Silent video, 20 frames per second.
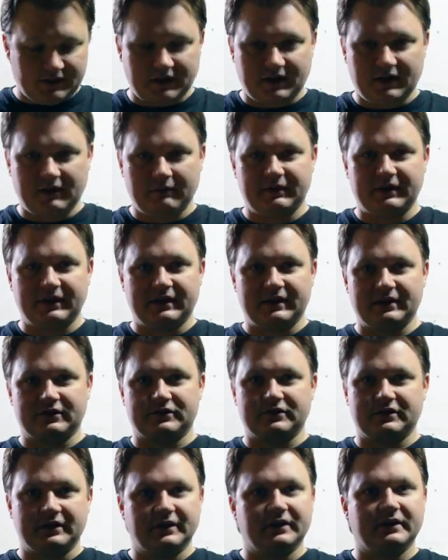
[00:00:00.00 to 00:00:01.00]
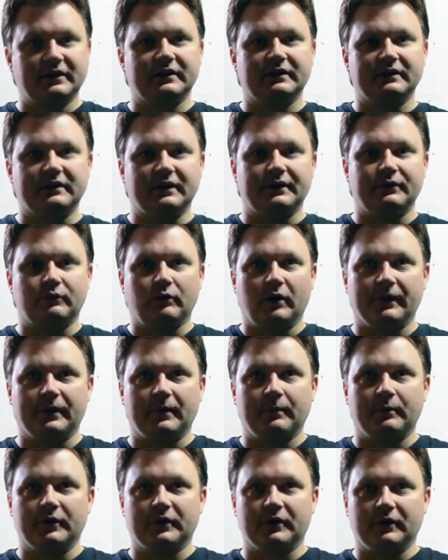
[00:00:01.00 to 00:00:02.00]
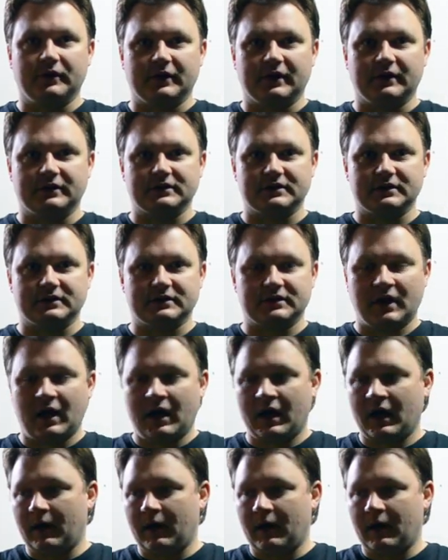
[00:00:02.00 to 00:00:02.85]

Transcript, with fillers: and I mean he literally did write the book on Goses